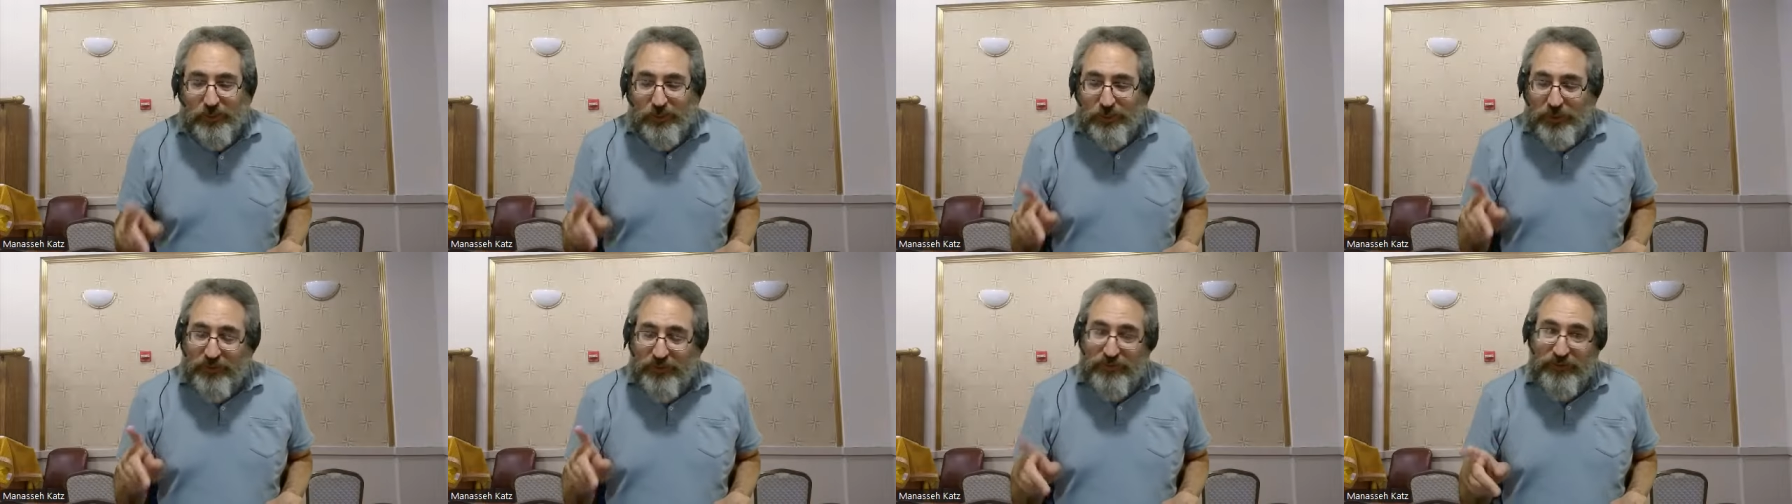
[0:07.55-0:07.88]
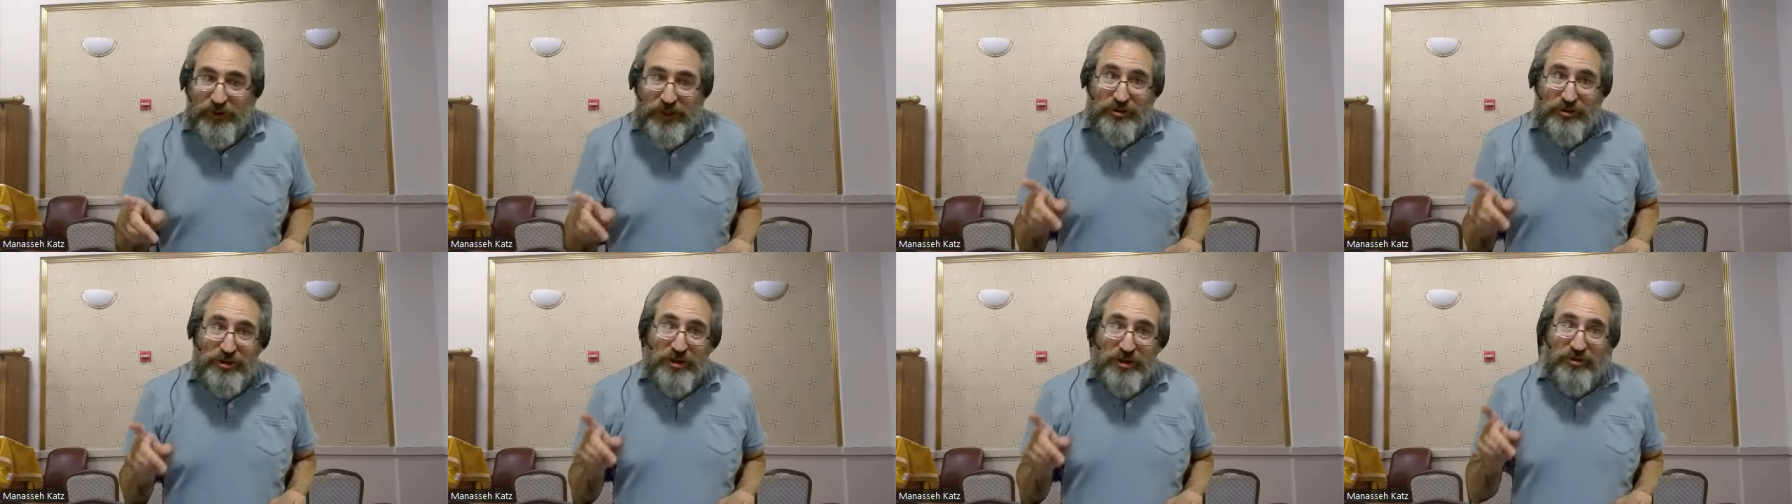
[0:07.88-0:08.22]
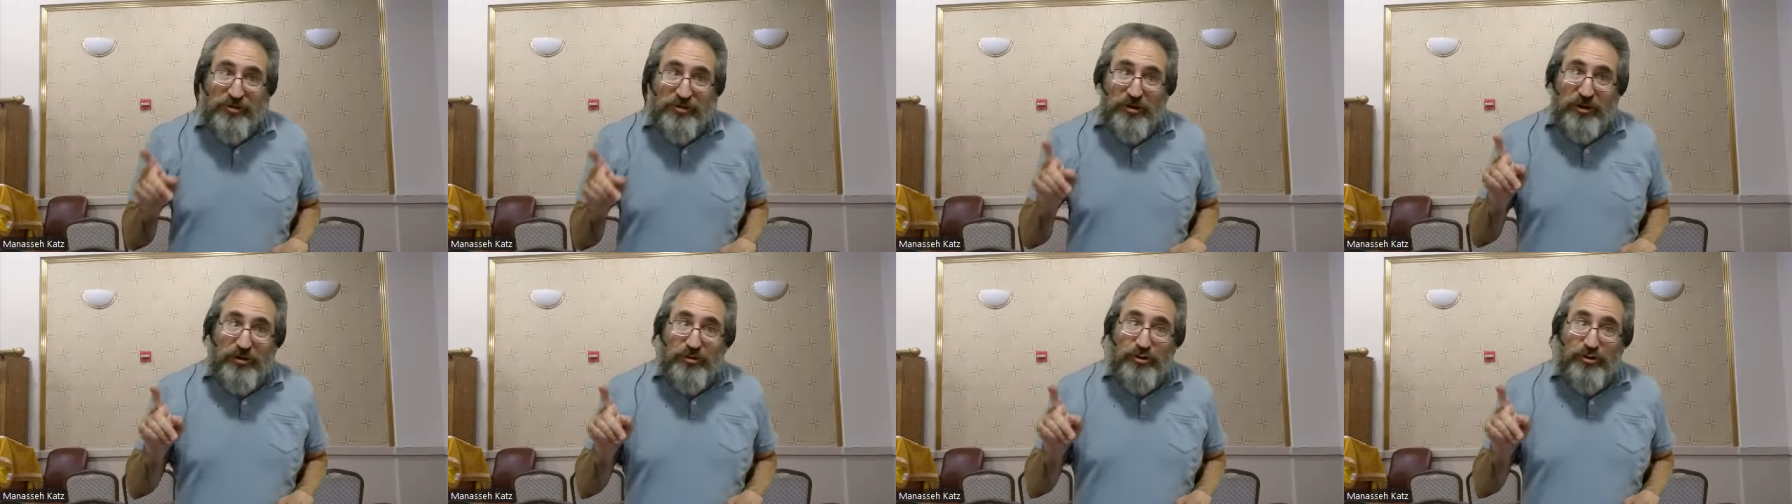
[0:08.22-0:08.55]
But friction
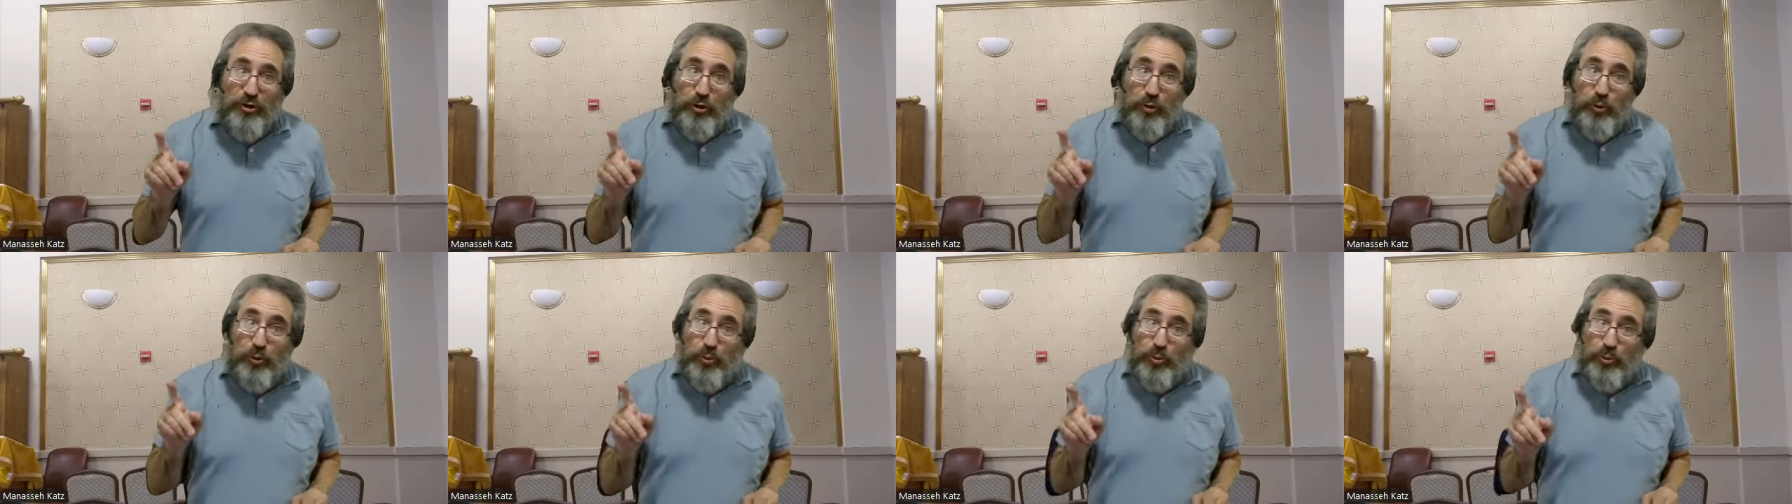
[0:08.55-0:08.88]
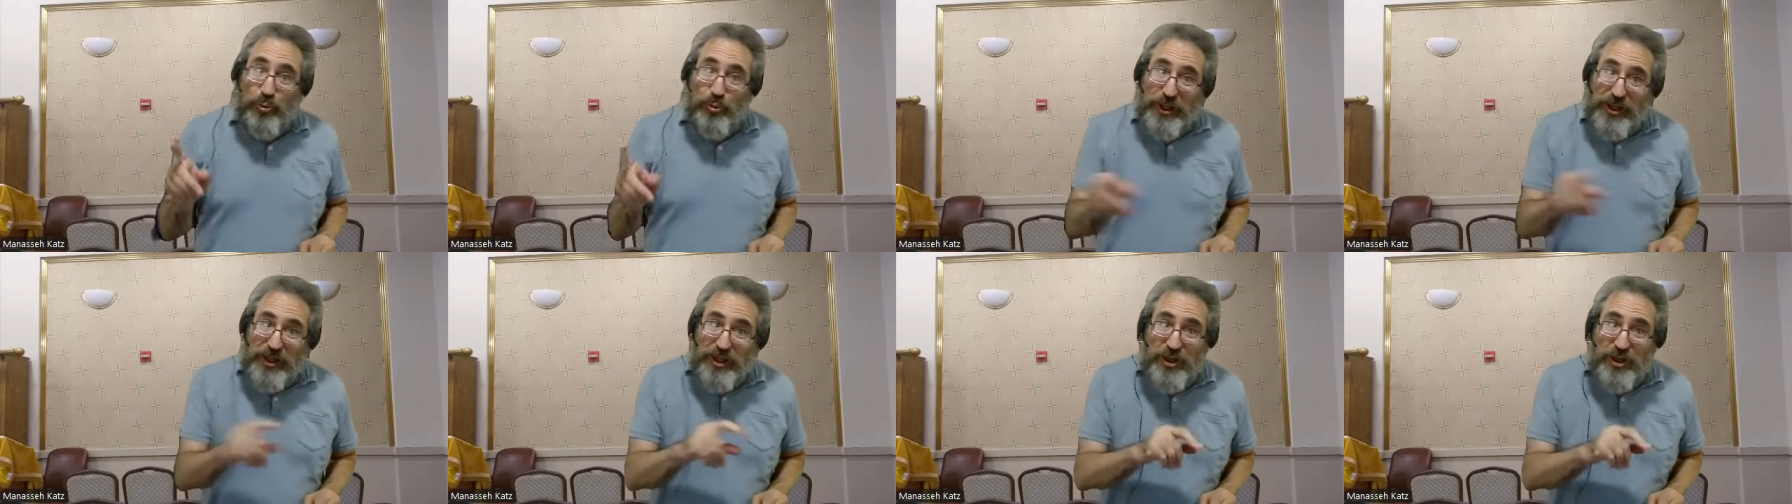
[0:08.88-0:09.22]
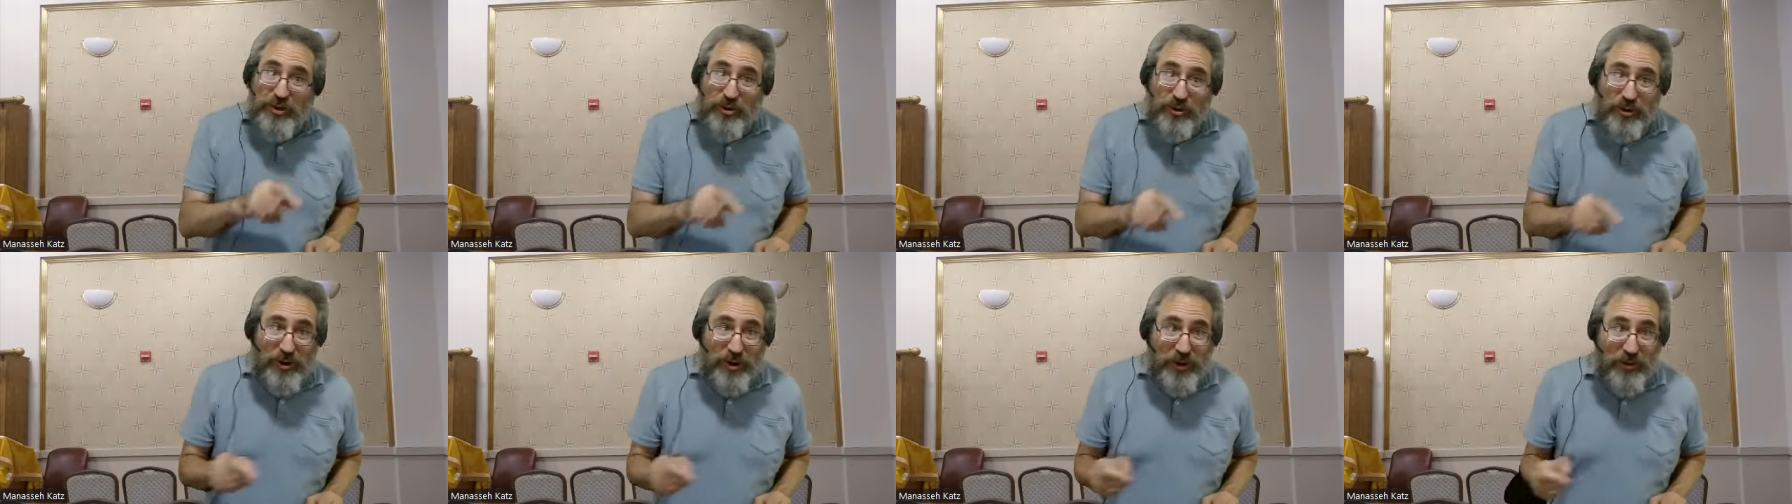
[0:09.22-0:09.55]
is also really
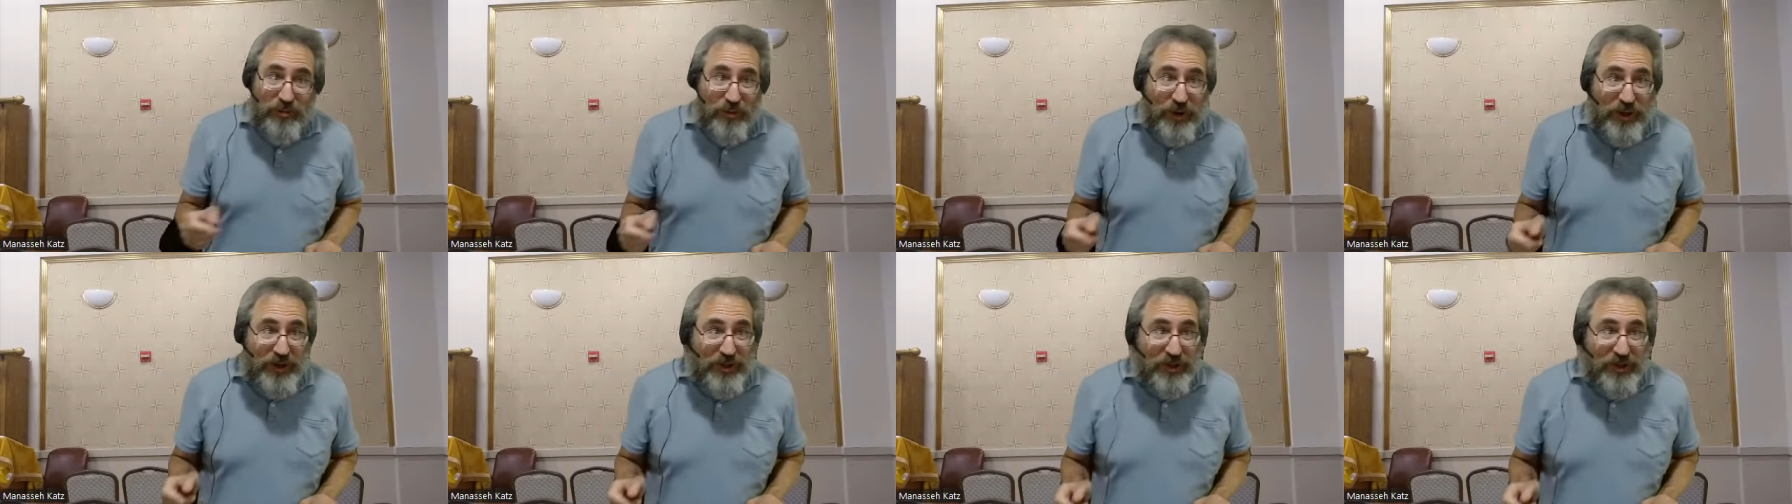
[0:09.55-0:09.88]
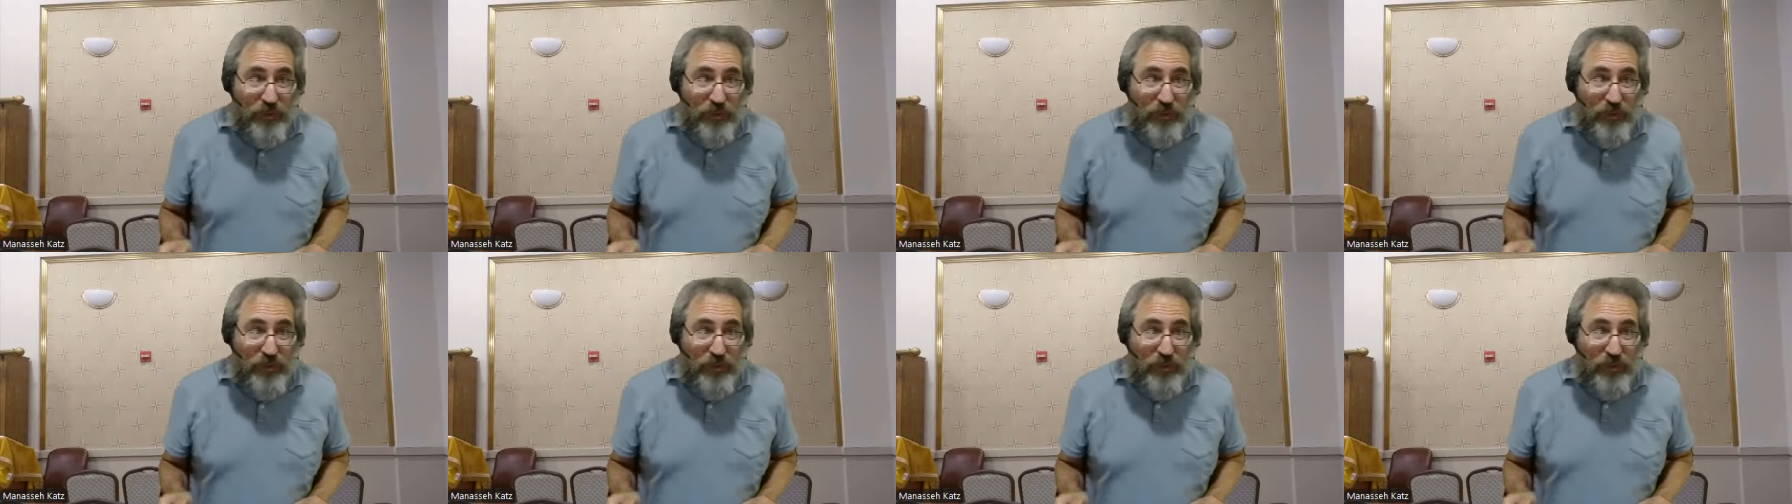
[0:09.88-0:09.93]
good when